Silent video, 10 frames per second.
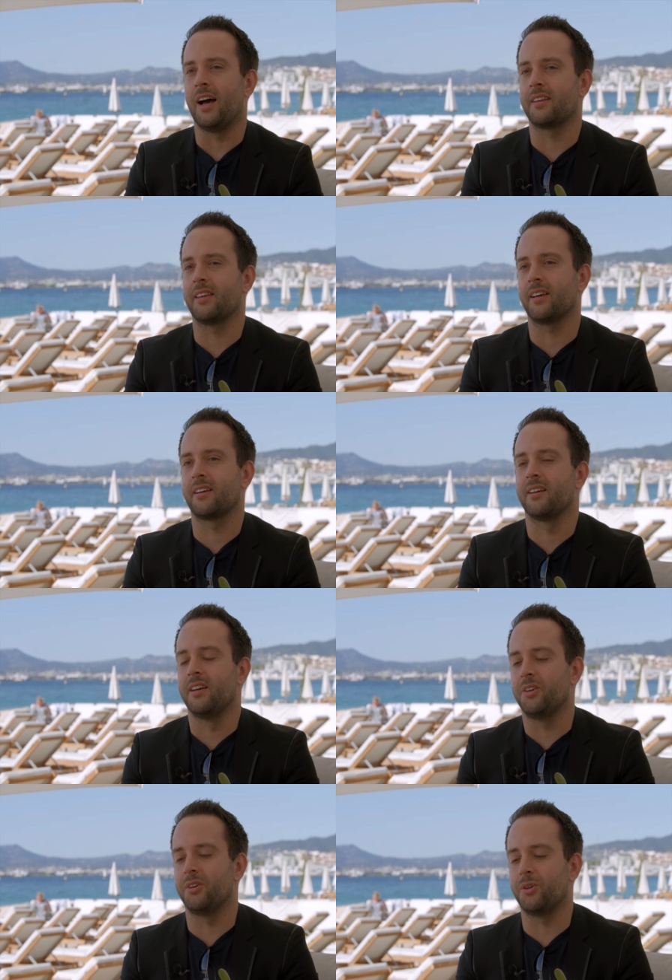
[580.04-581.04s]
I think
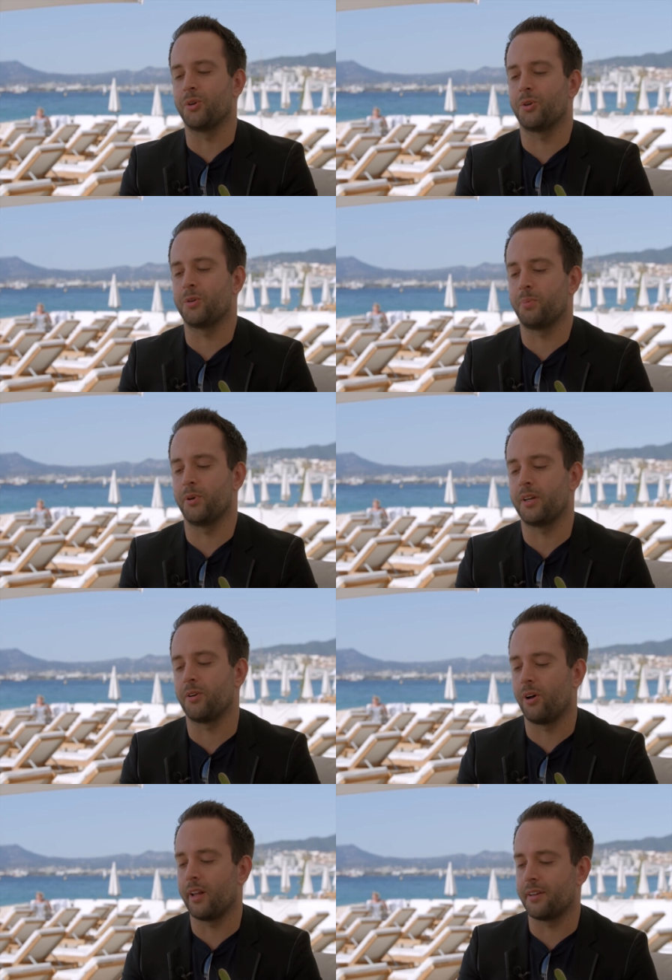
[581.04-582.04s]
you could put it
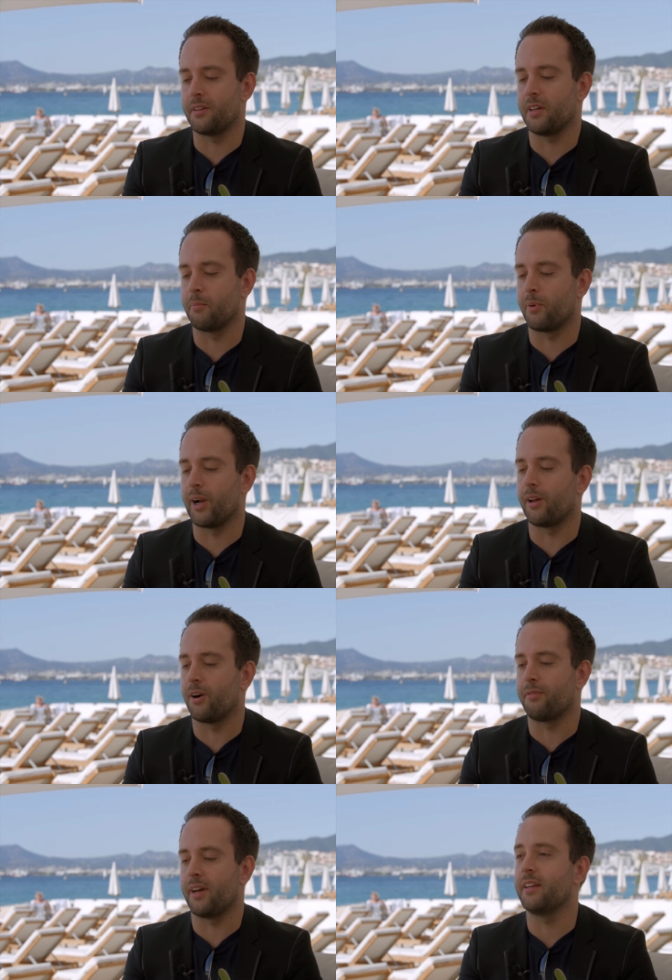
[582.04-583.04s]
all under the umbrella
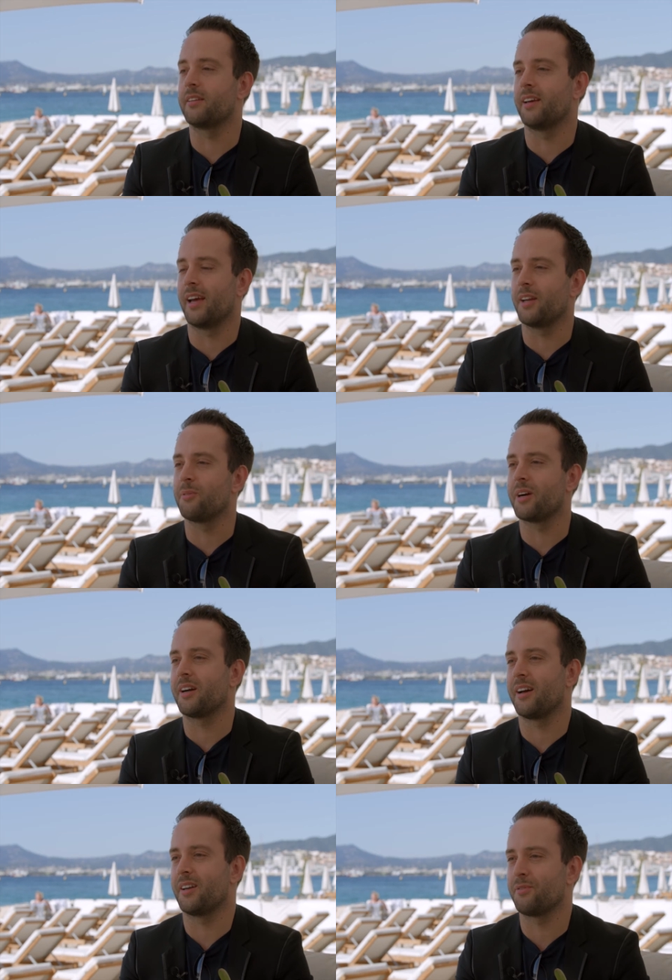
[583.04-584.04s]
of anything, anywhere
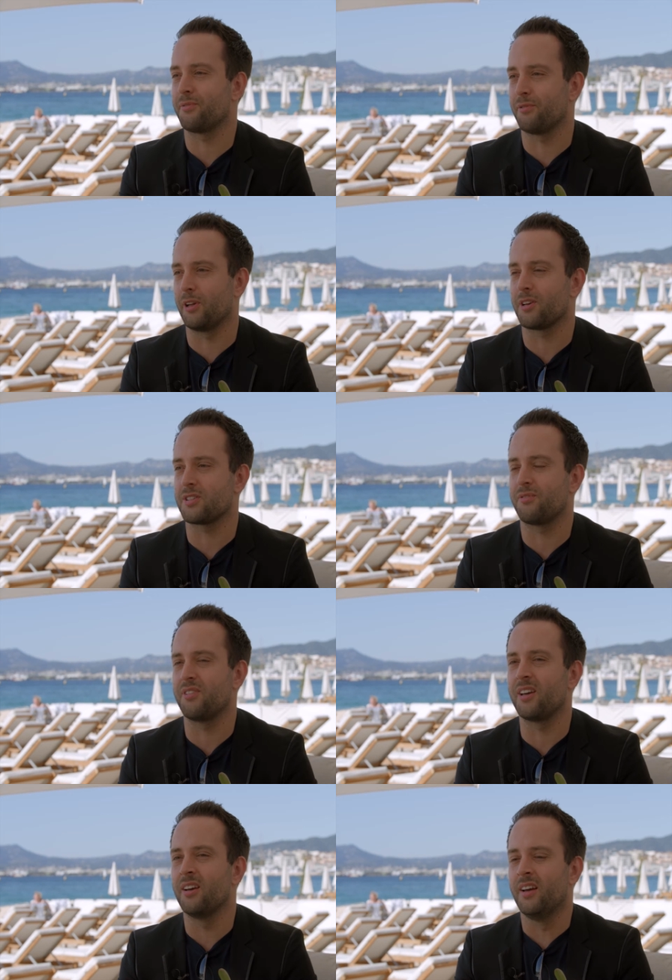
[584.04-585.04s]
kind of
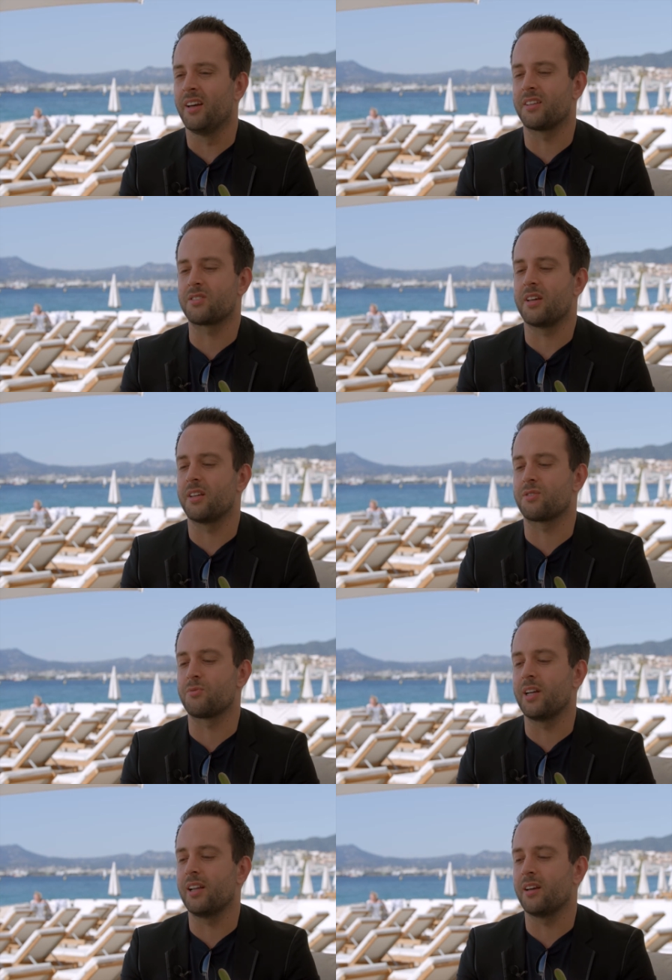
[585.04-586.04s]
philosophy. It's
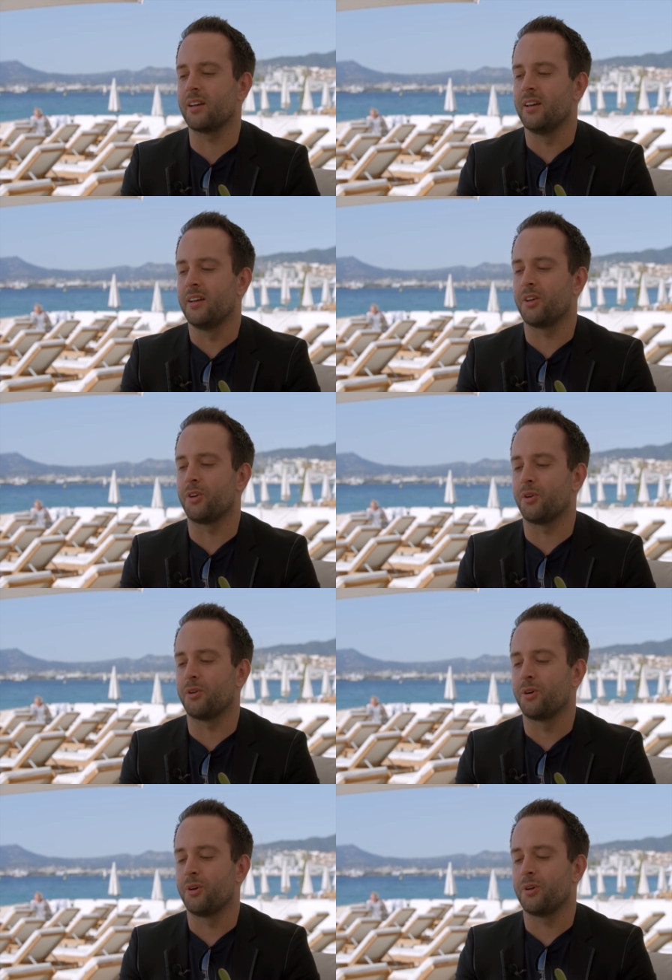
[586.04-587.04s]
really,
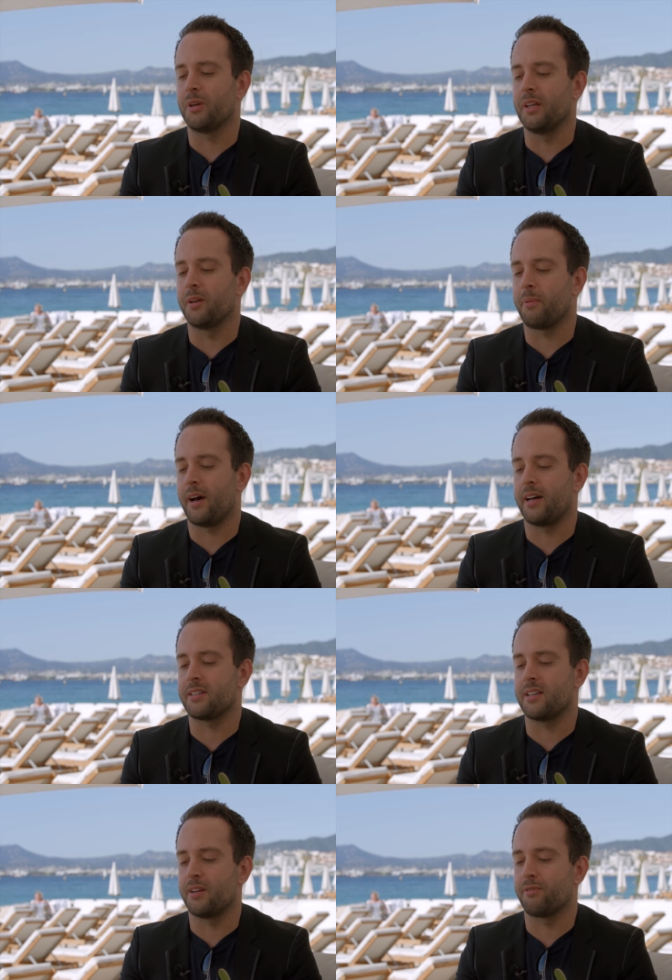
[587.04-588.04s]
in the
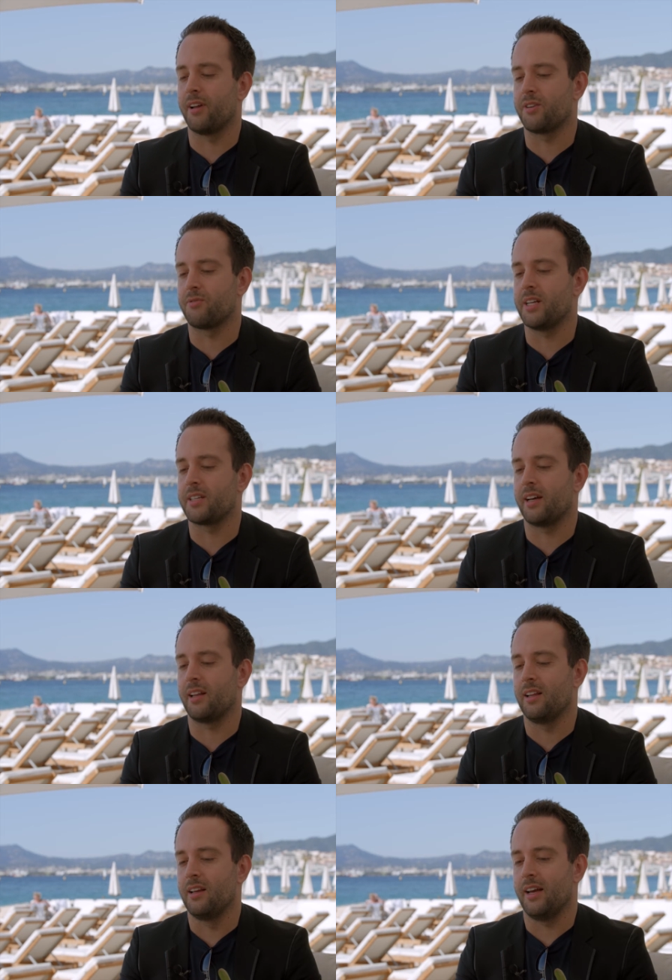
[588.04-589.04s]
past, in-flight
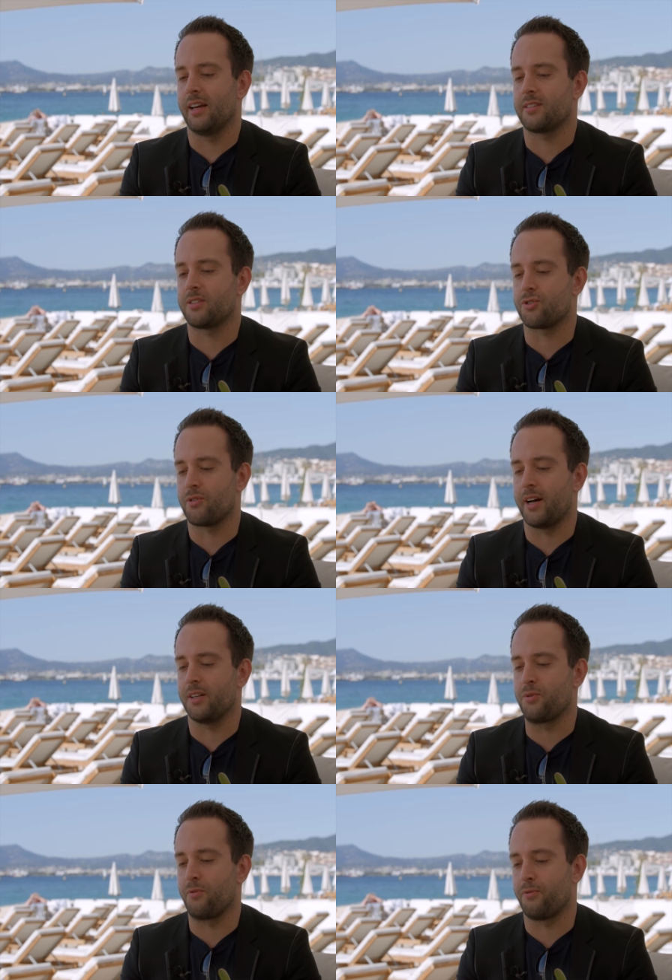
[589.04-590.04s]
retail has
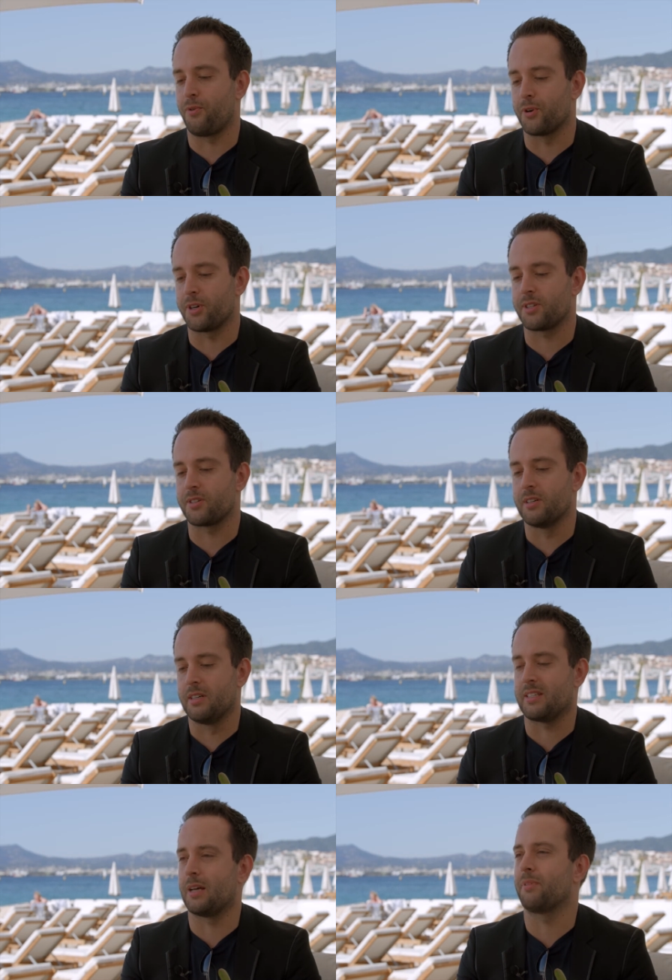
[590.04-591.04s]
tried to force
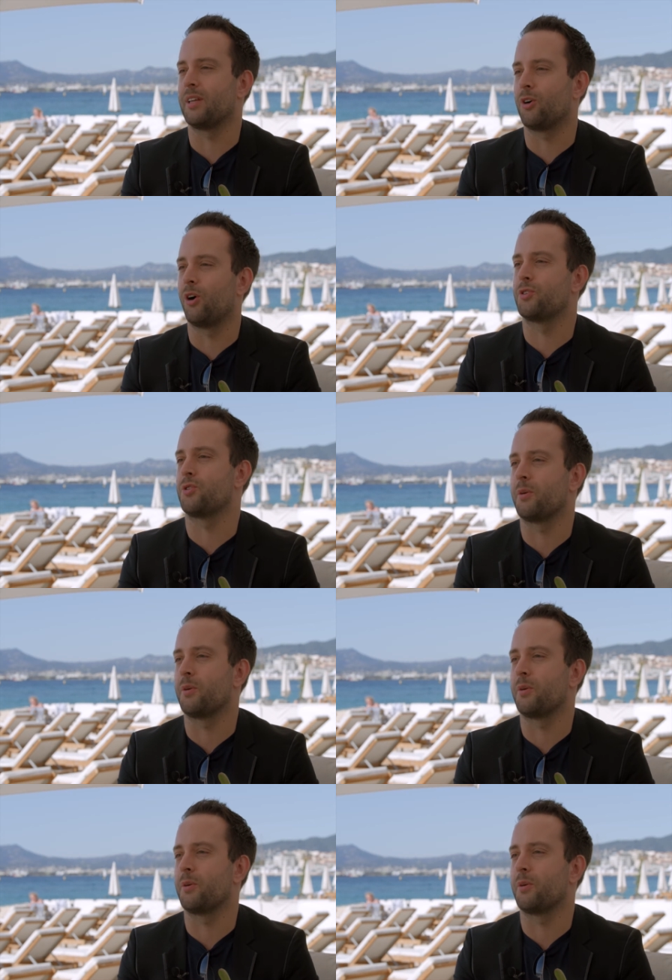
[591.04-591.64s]
something onto the